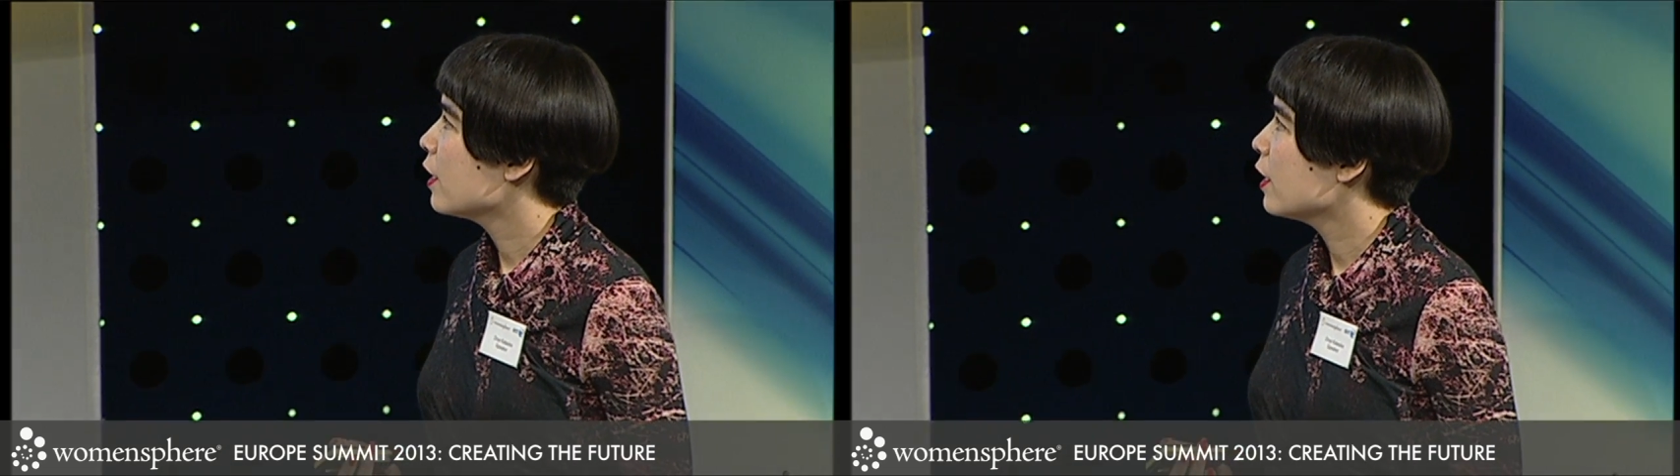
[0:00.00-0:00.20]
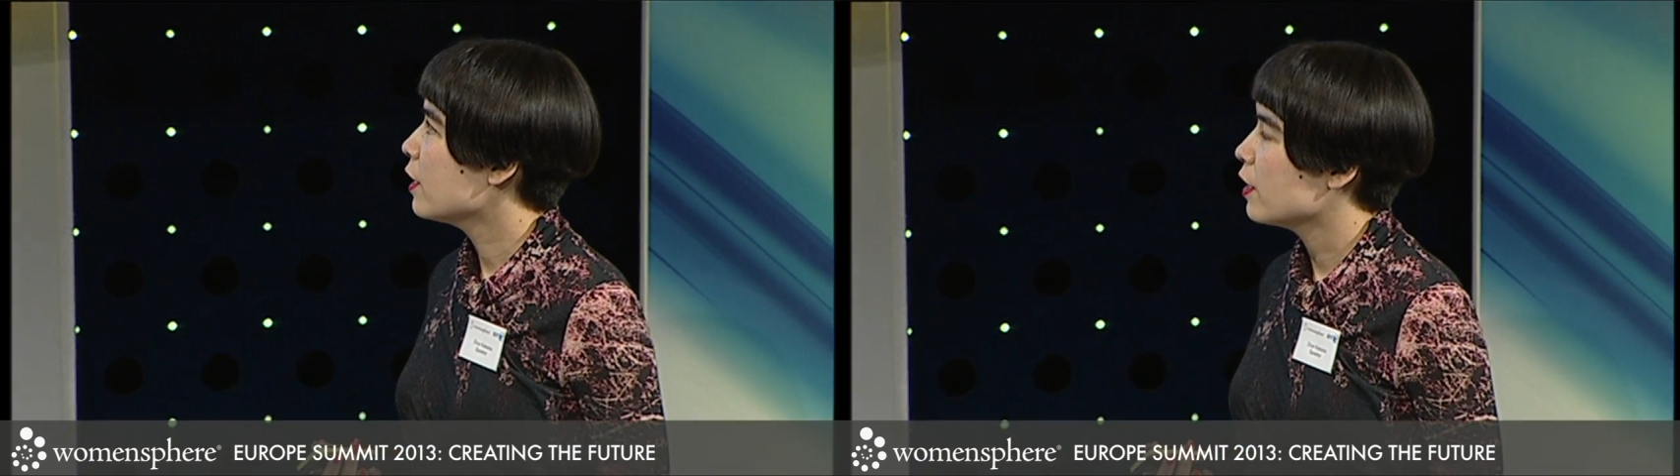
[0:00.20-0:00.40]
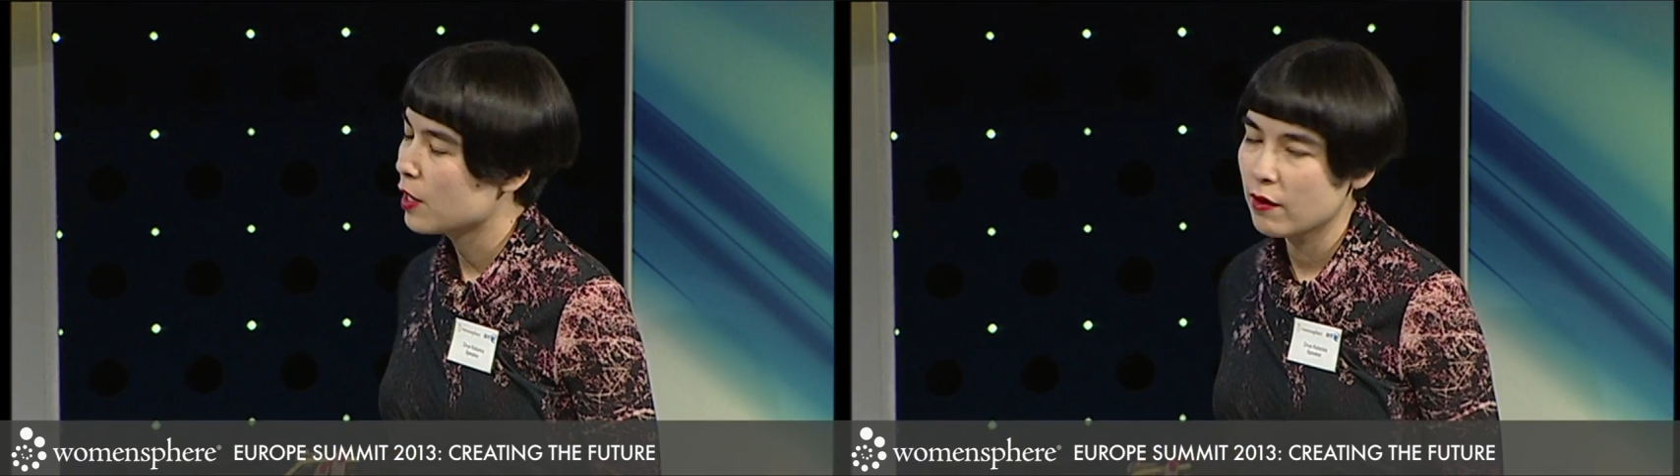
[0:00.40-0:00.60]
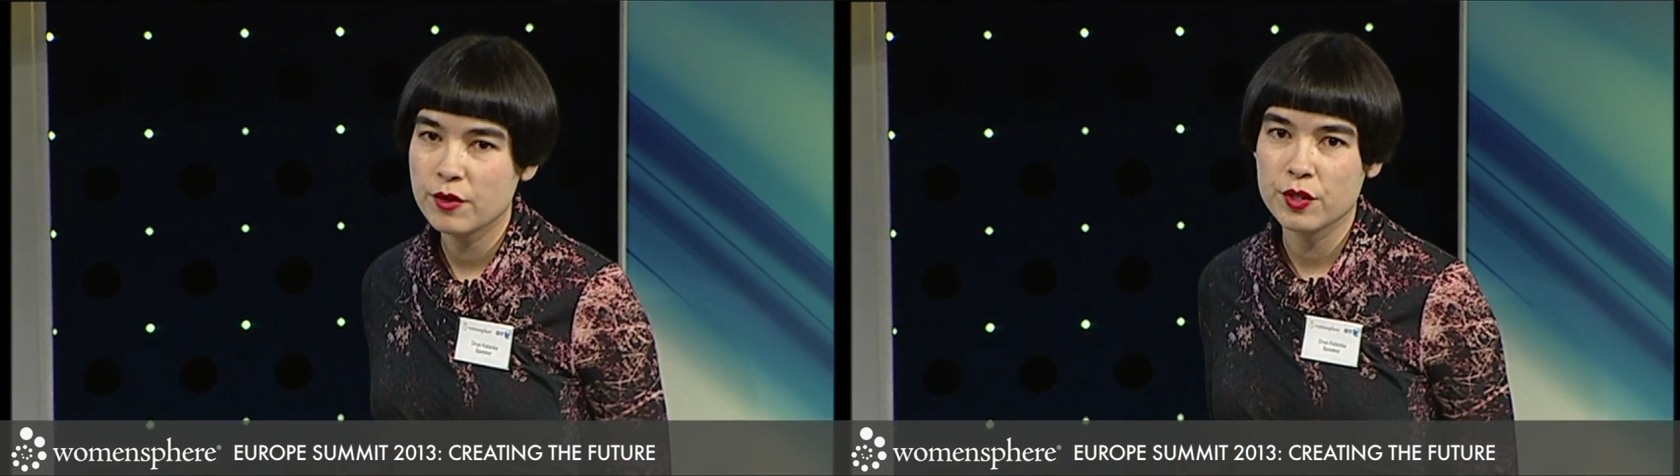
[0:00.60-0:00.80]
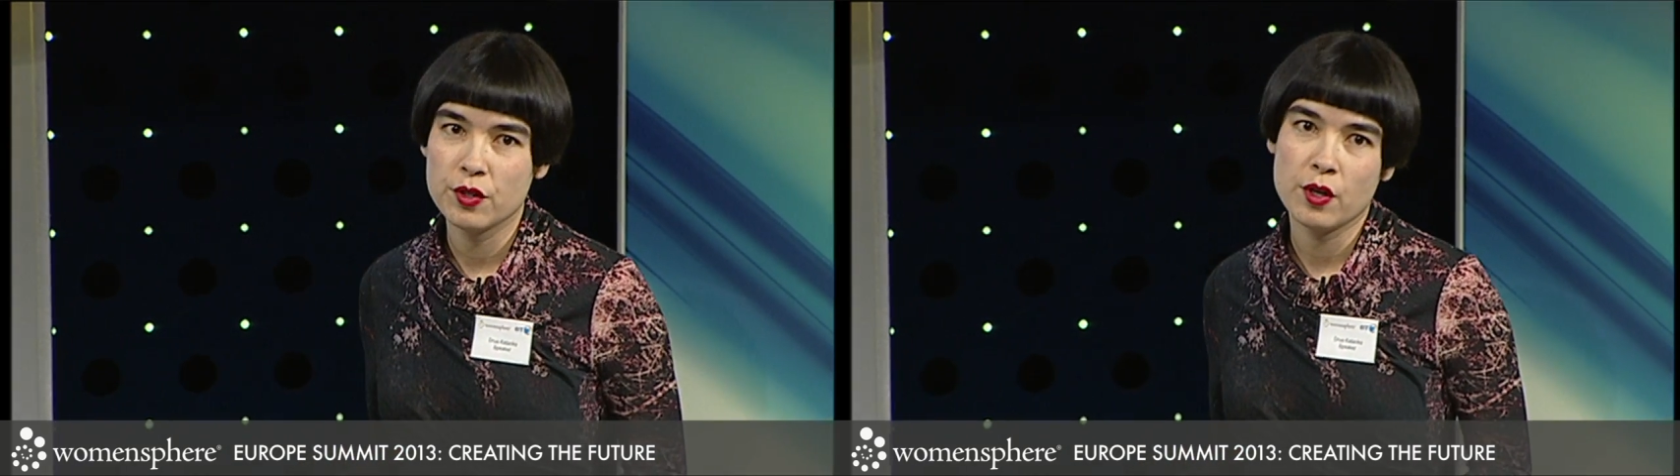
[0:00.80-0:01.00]
it
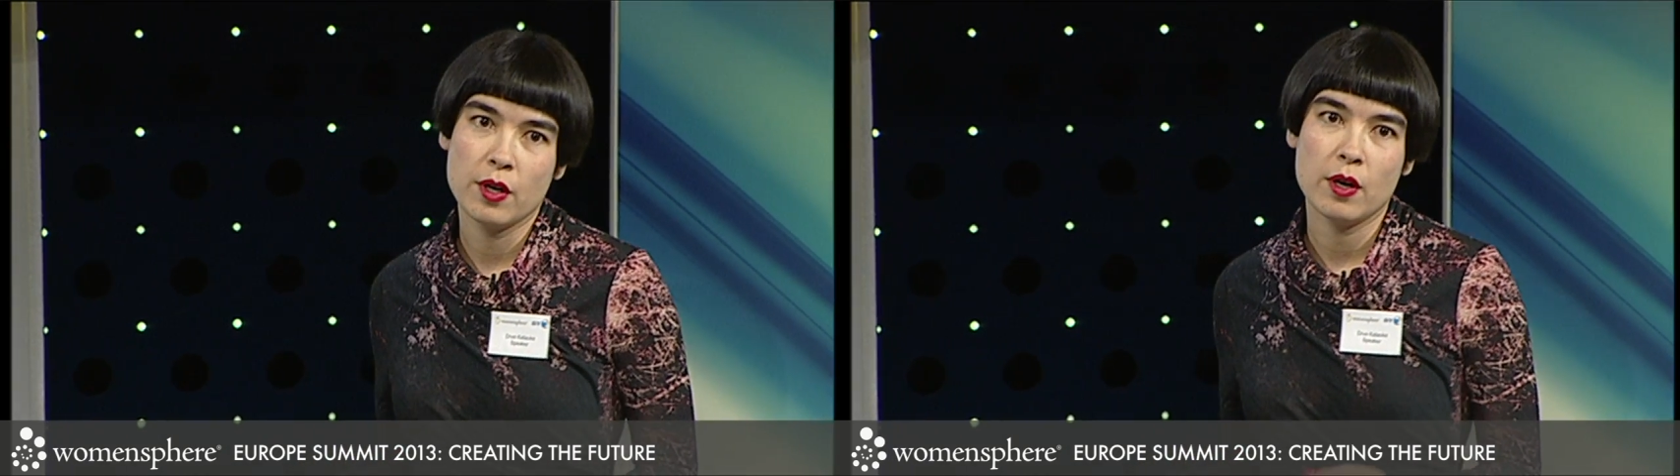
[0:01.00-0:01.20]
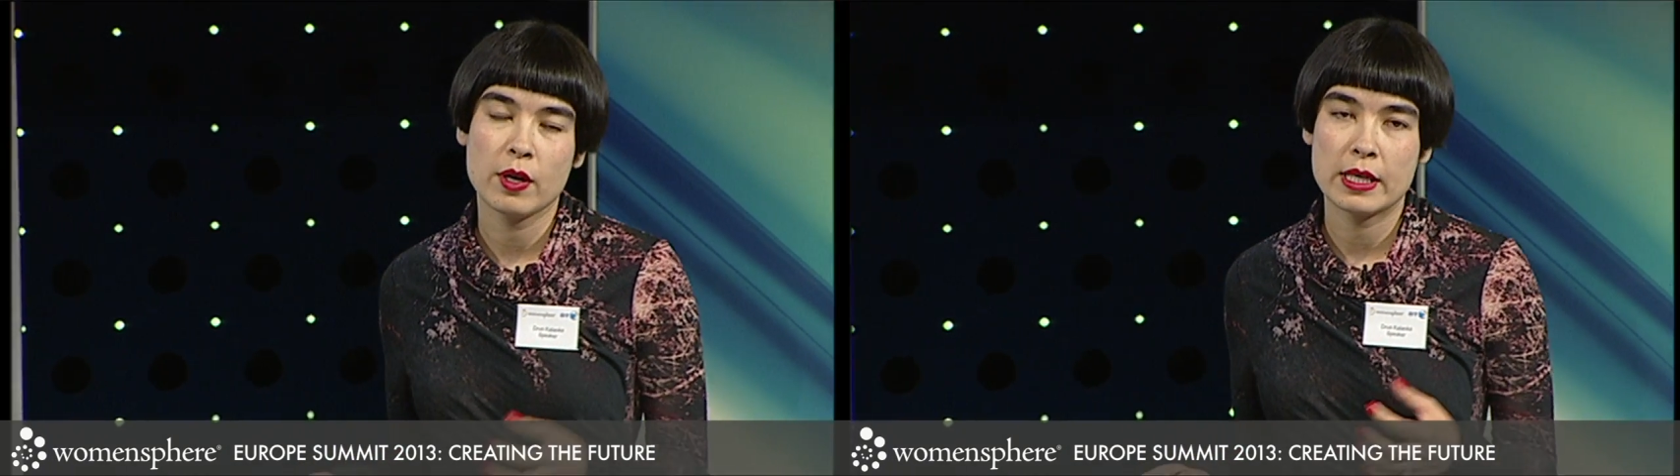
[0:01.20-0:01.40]
gives your